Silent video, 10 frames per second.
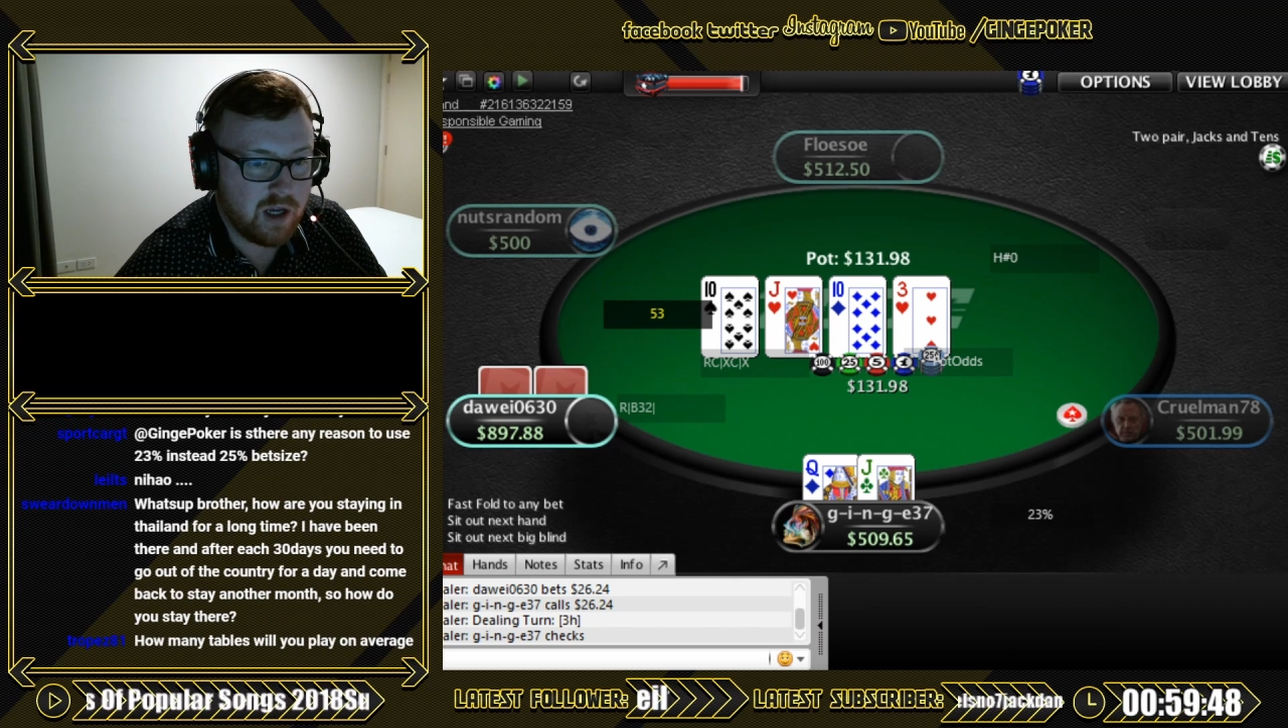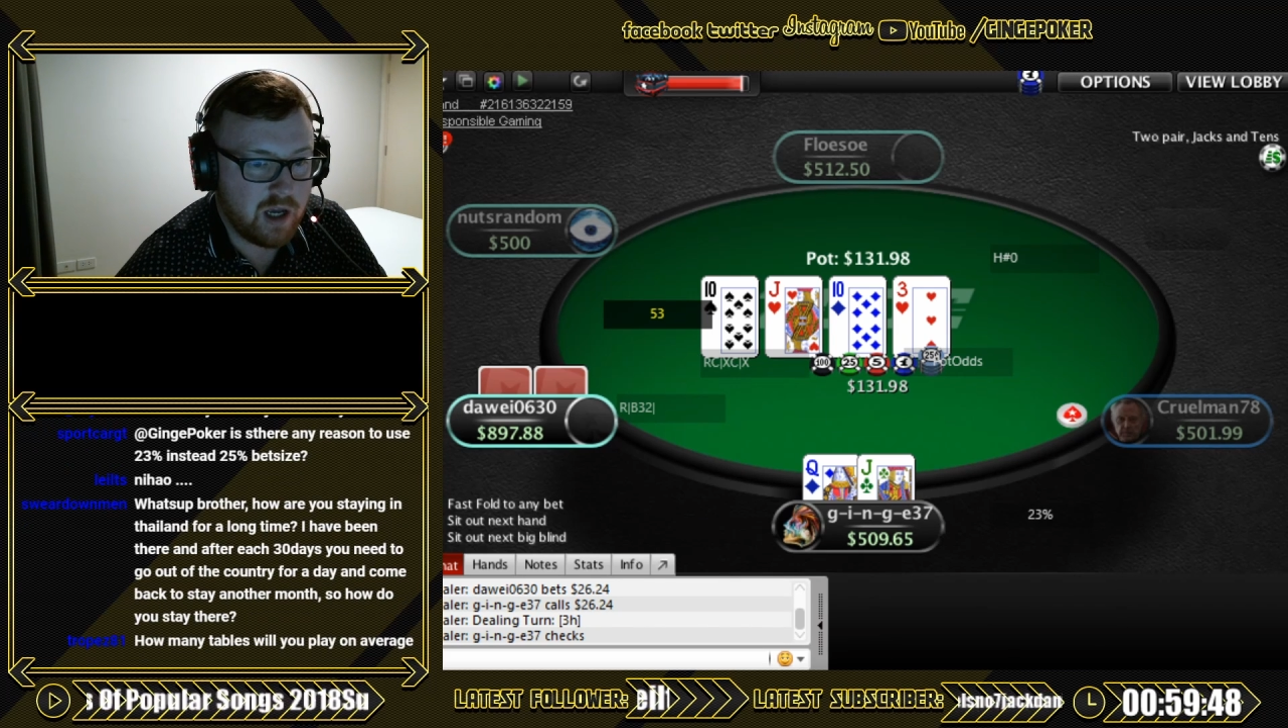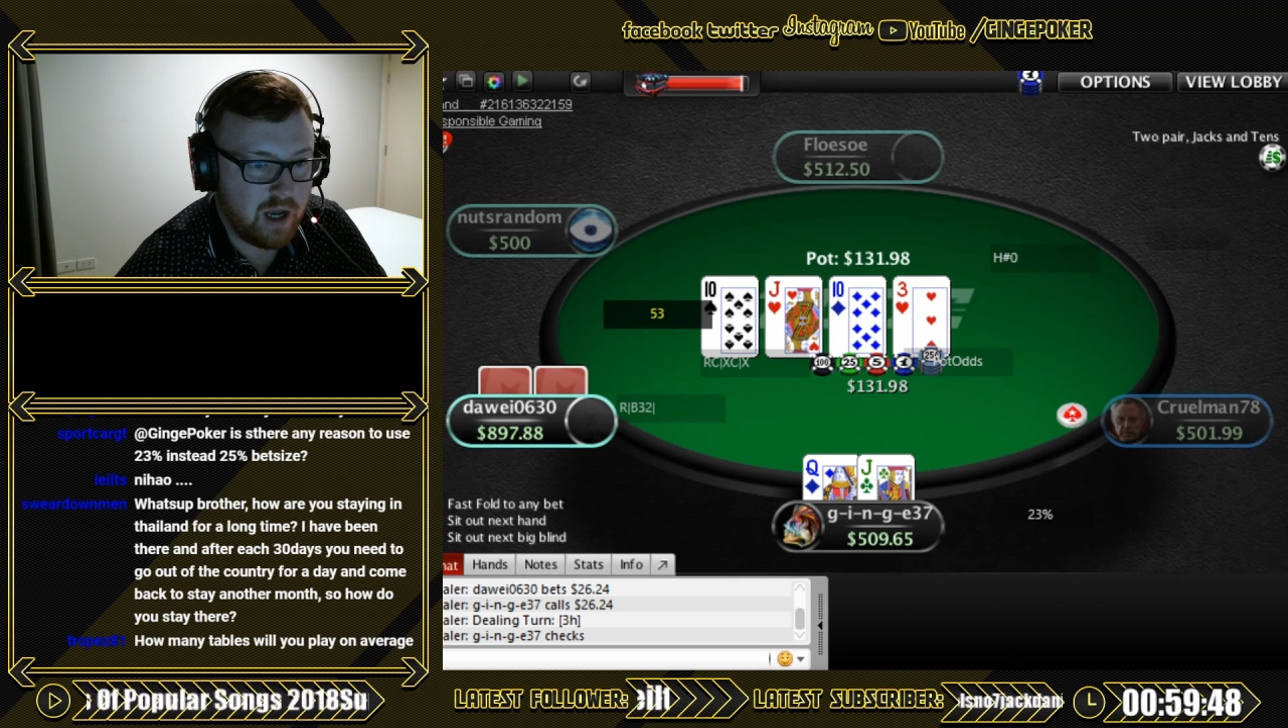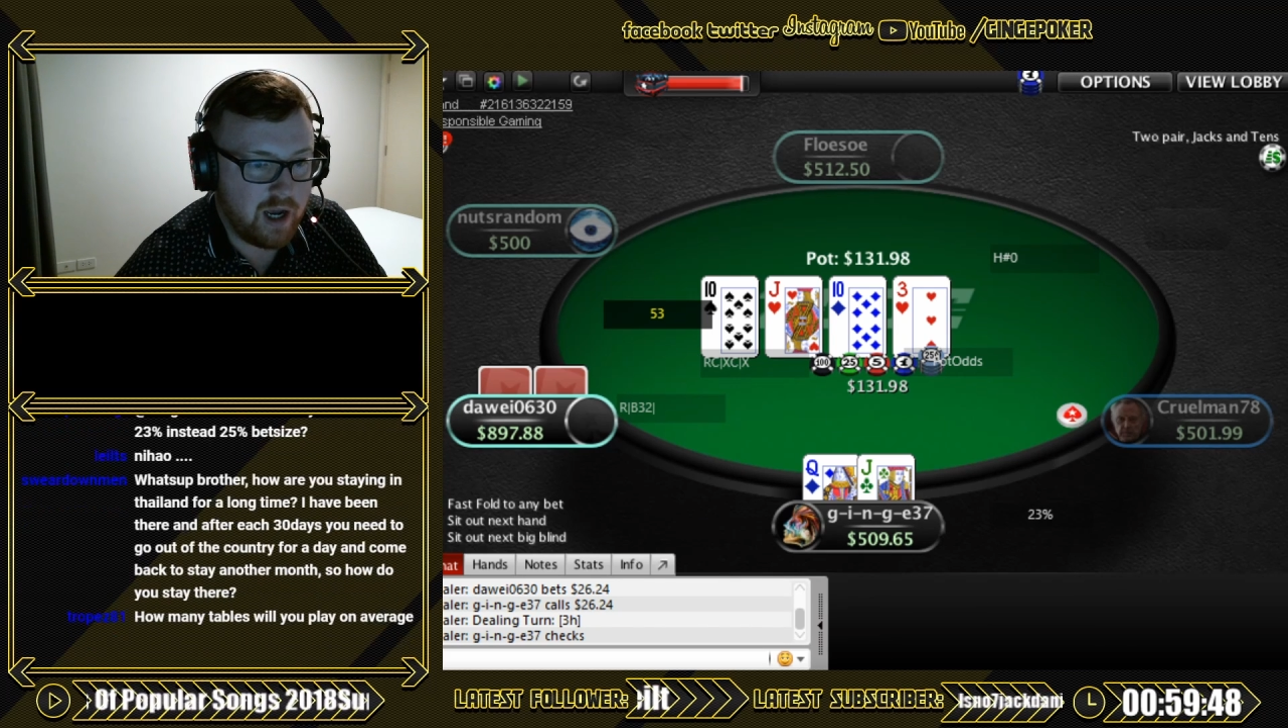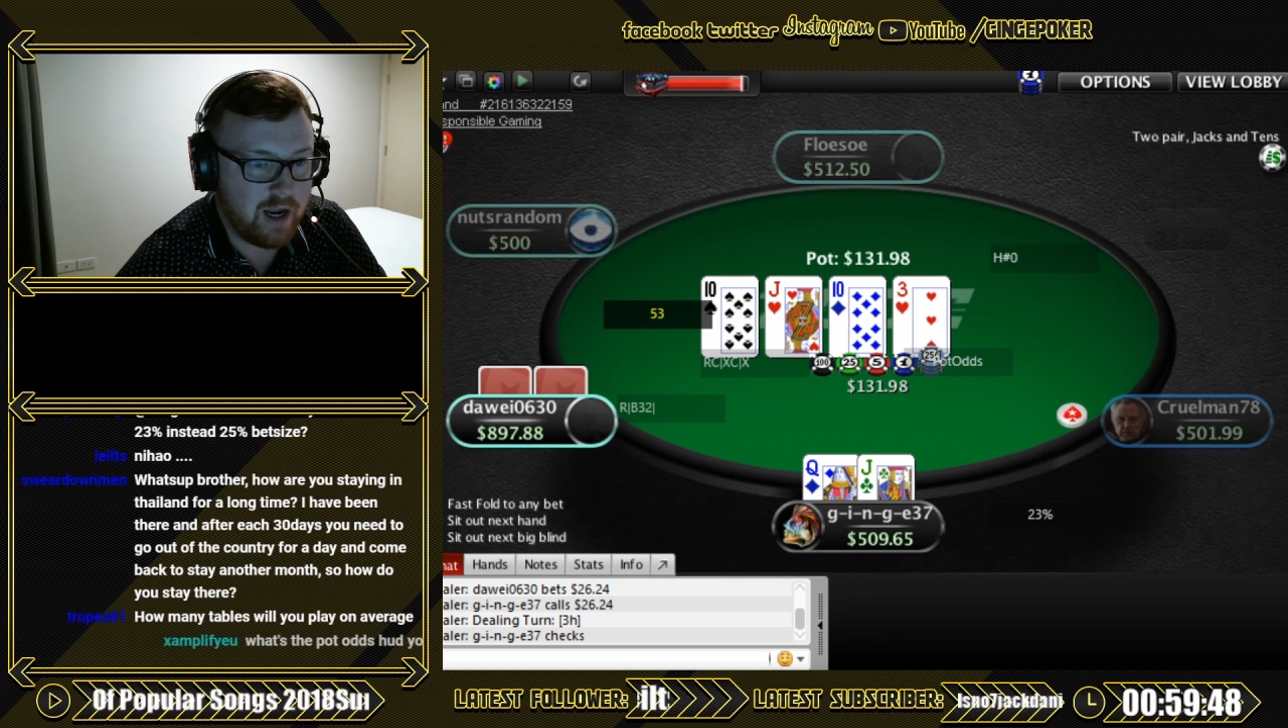
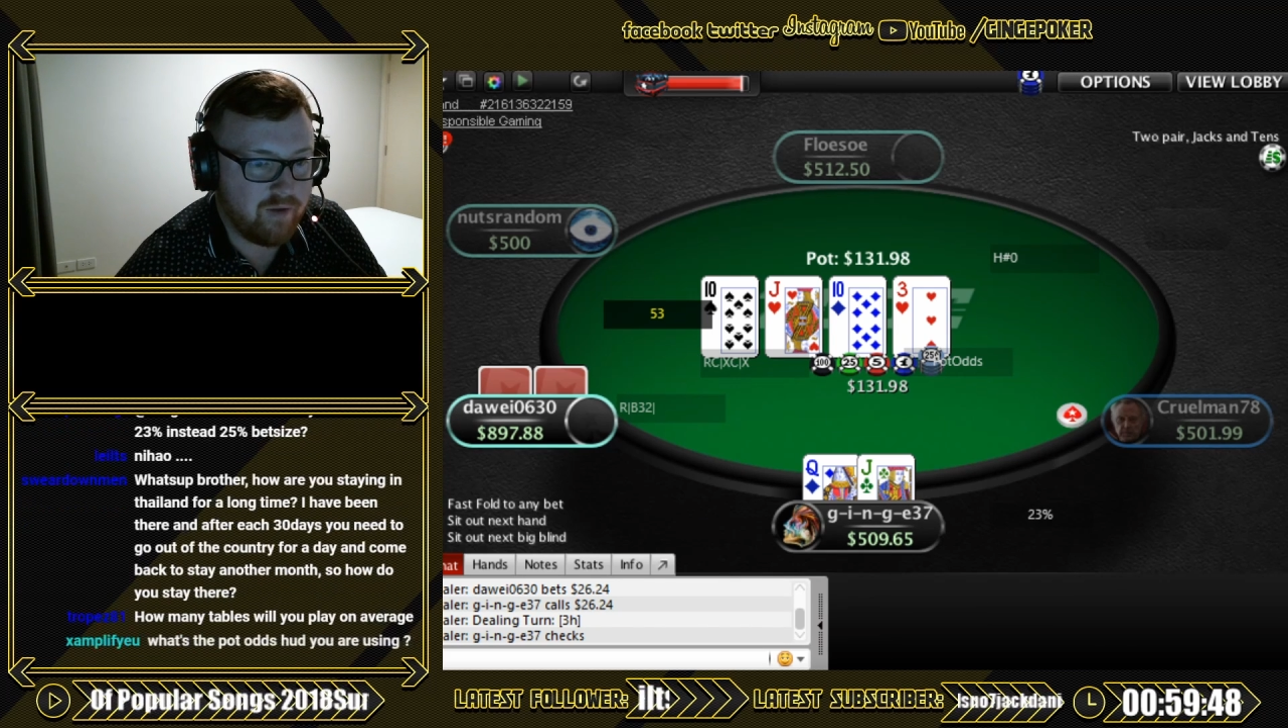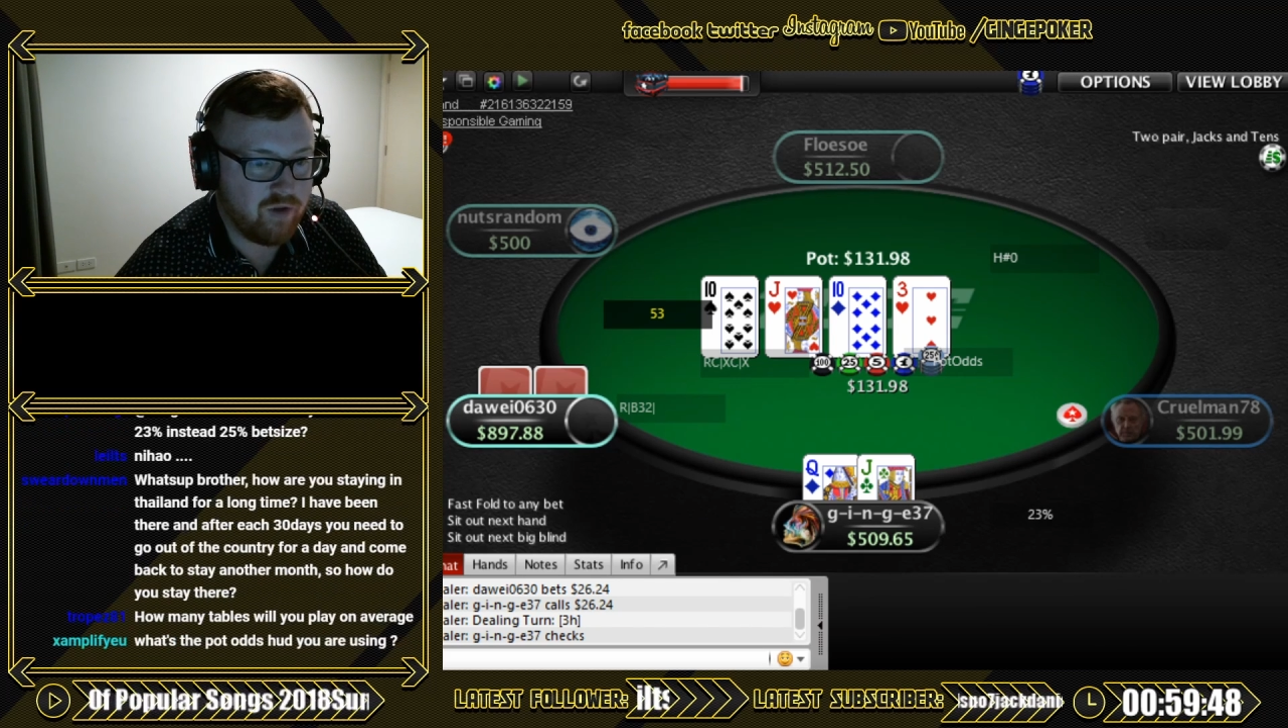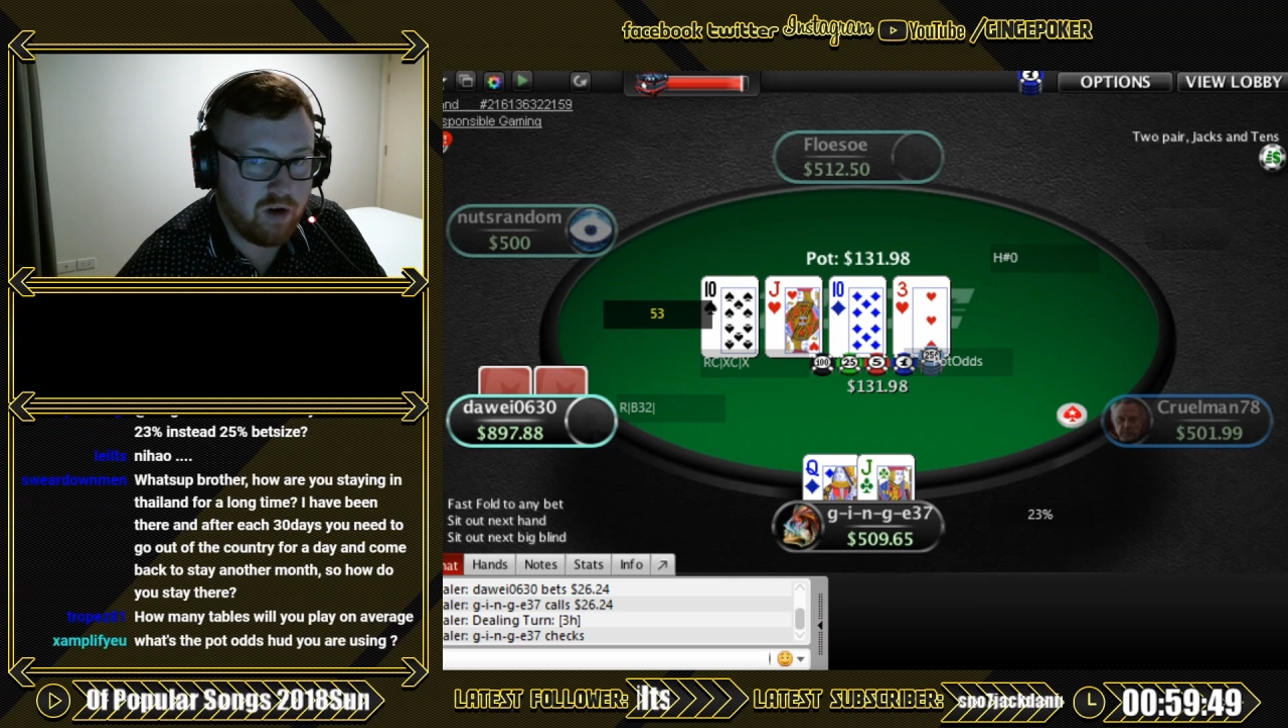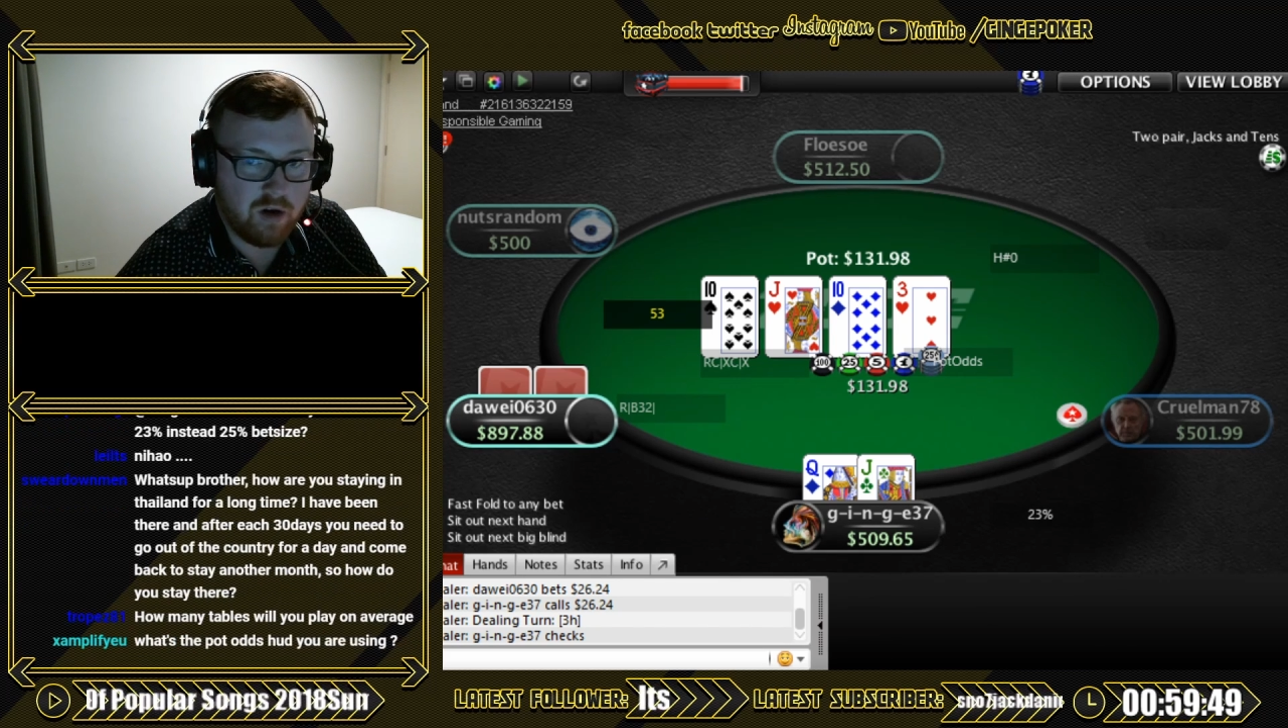If not,